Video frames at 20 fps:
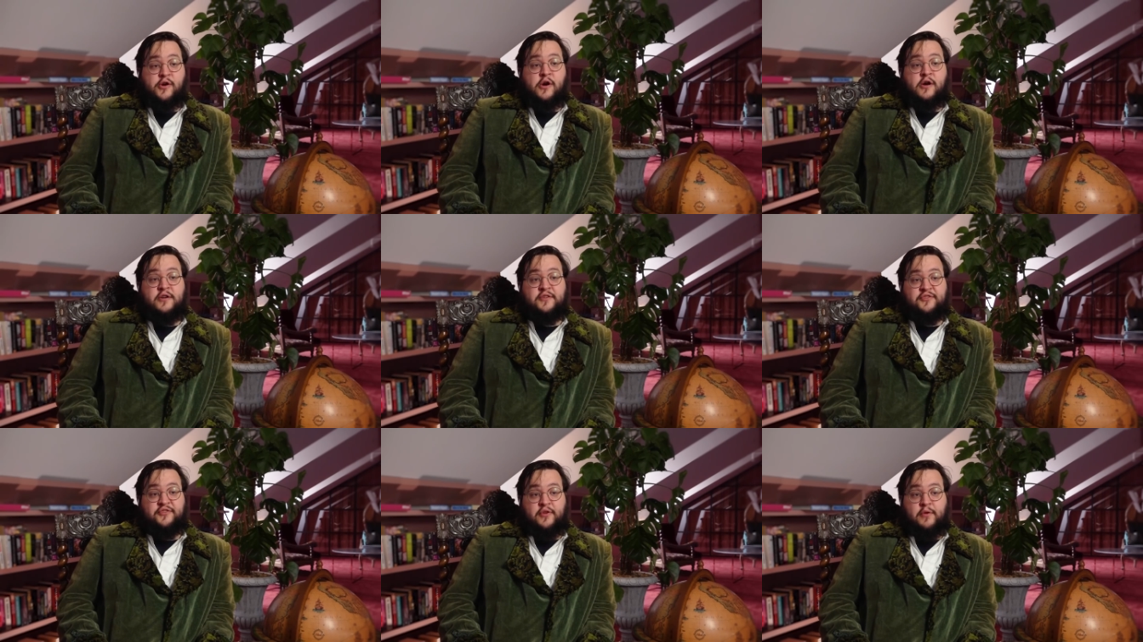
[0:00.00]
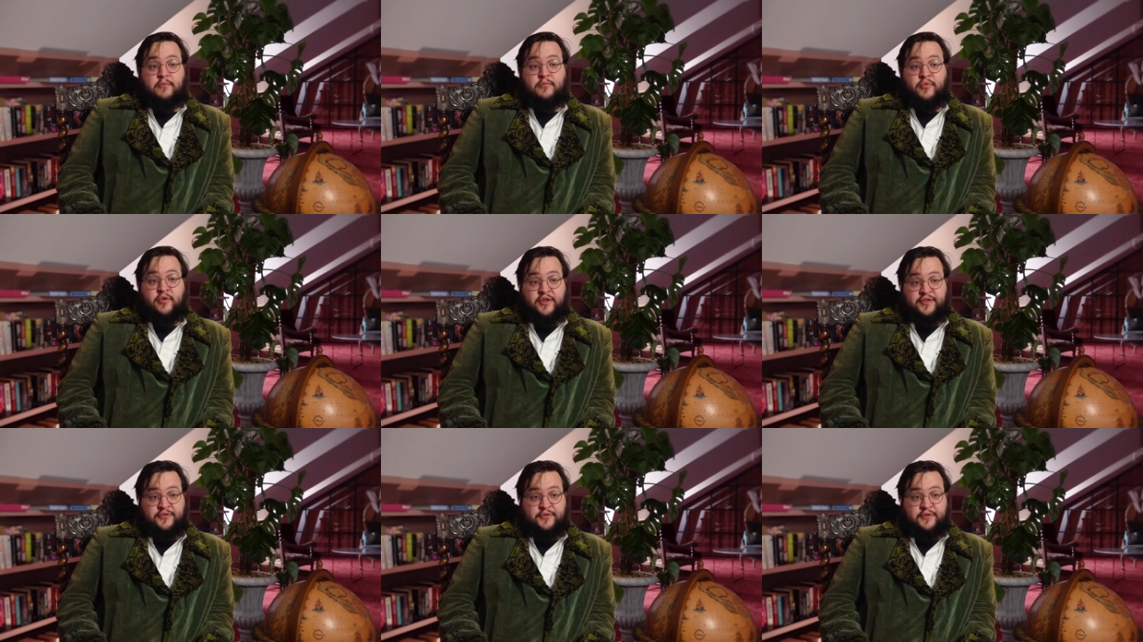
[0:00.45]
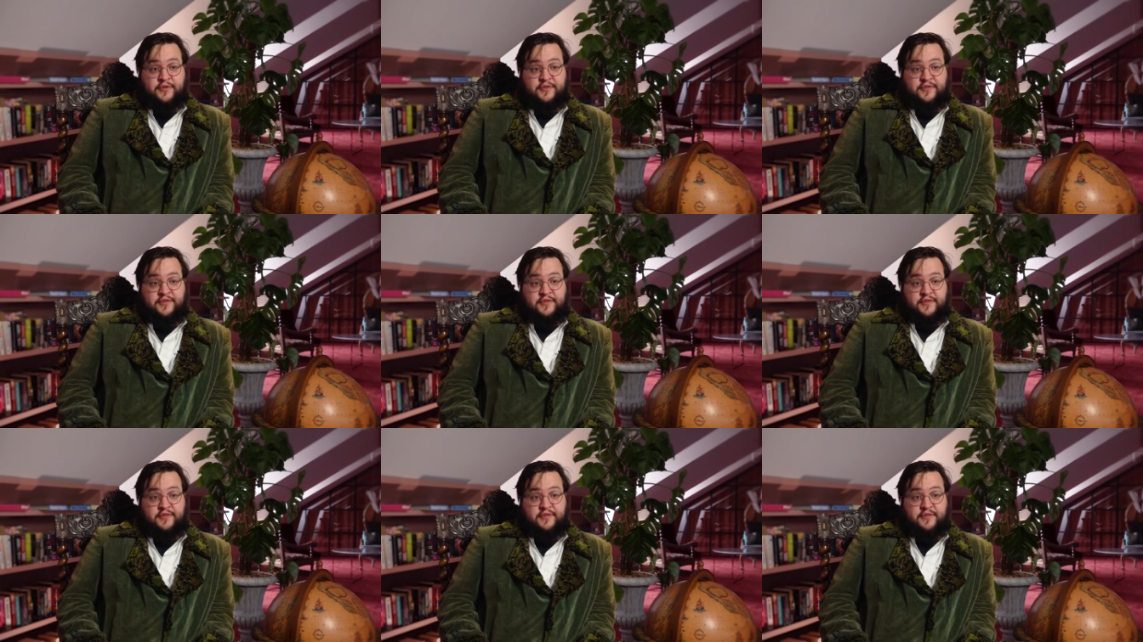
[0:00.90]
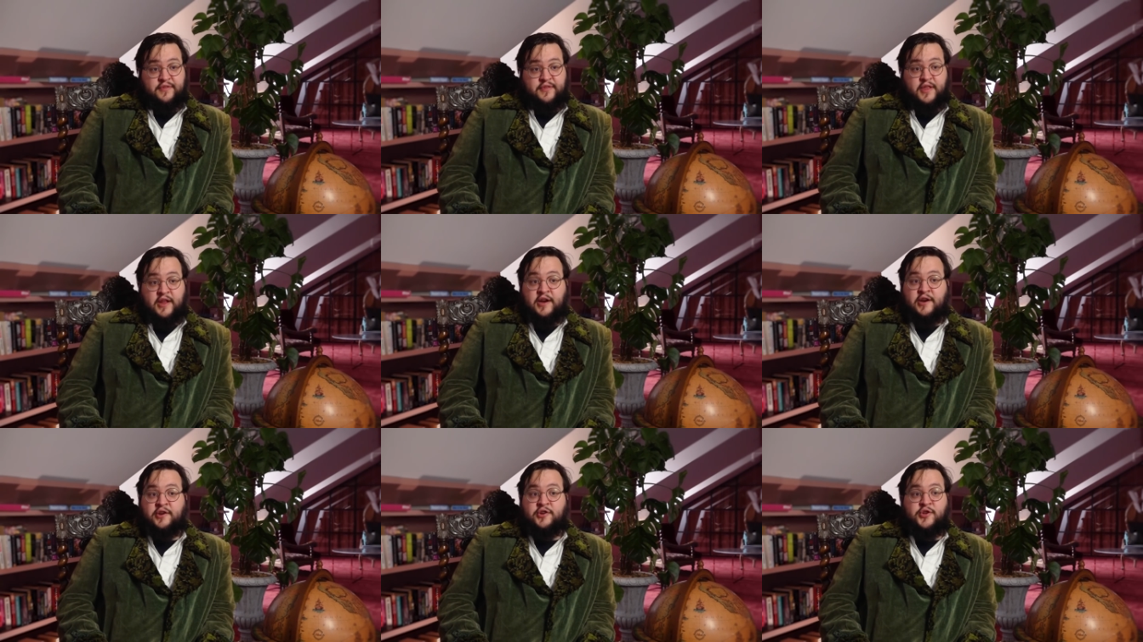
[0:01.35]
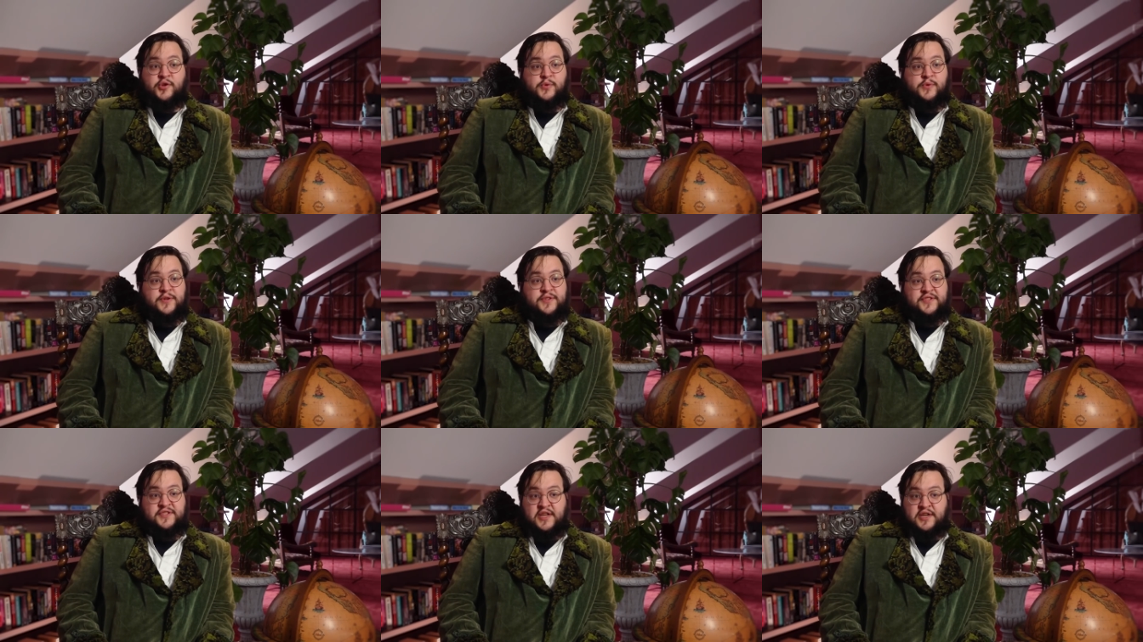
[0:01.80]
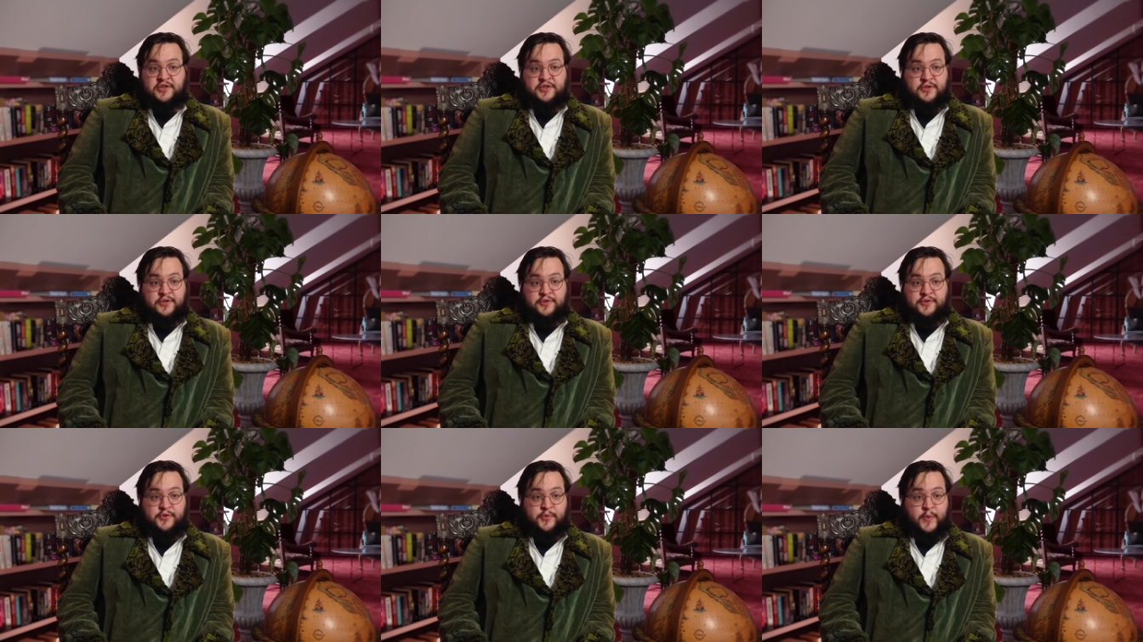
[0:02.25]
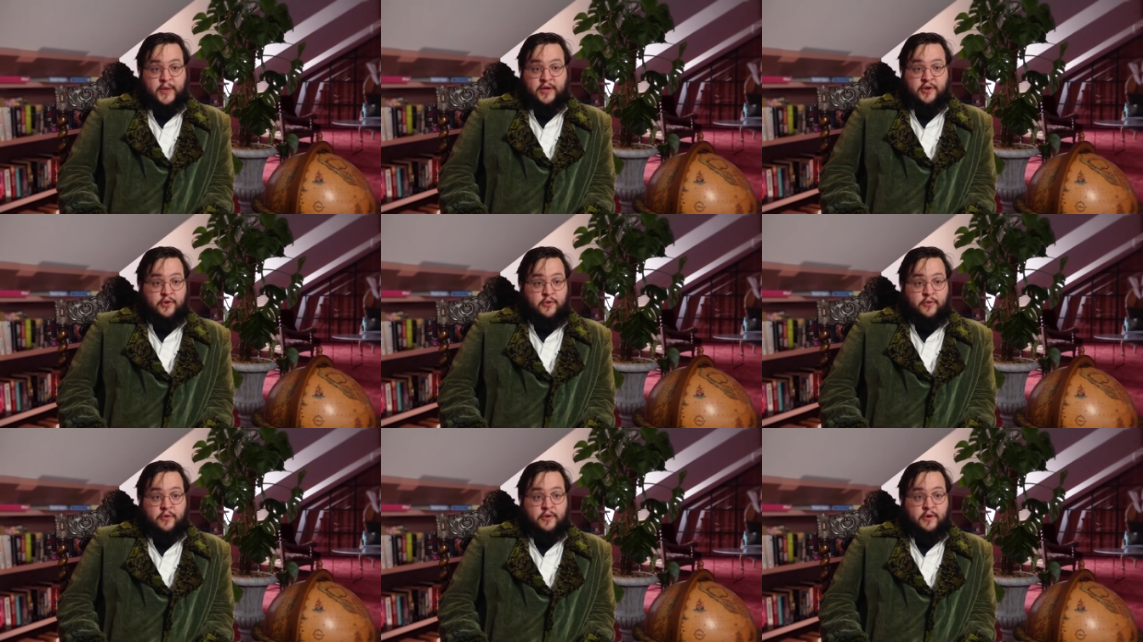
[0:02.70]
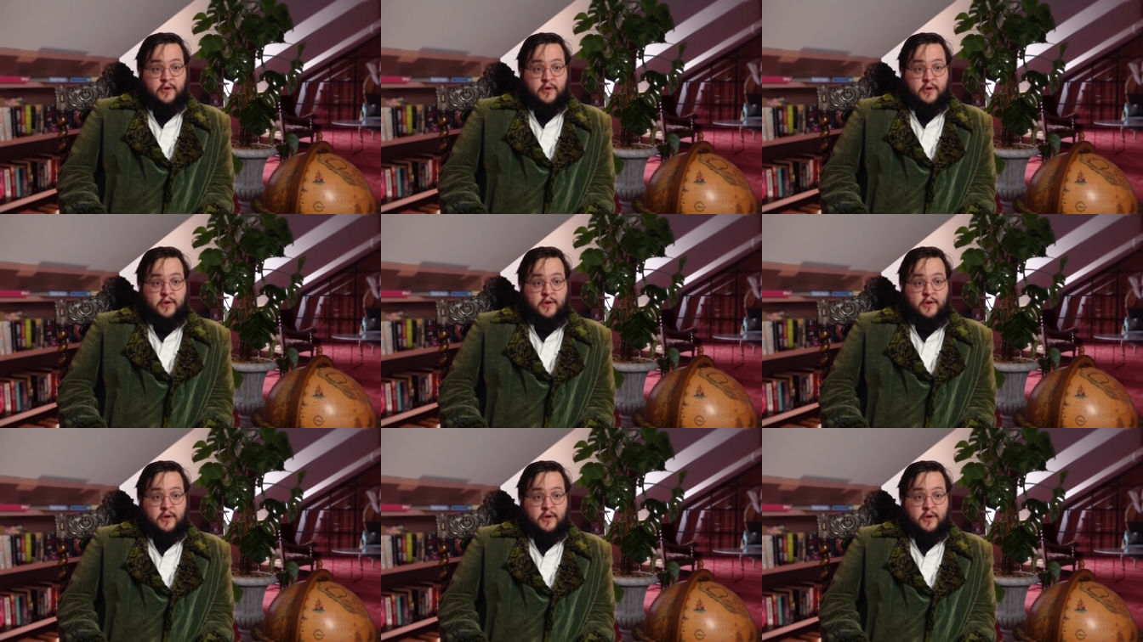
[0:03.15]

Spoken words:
are some resources that are too essential to ignore,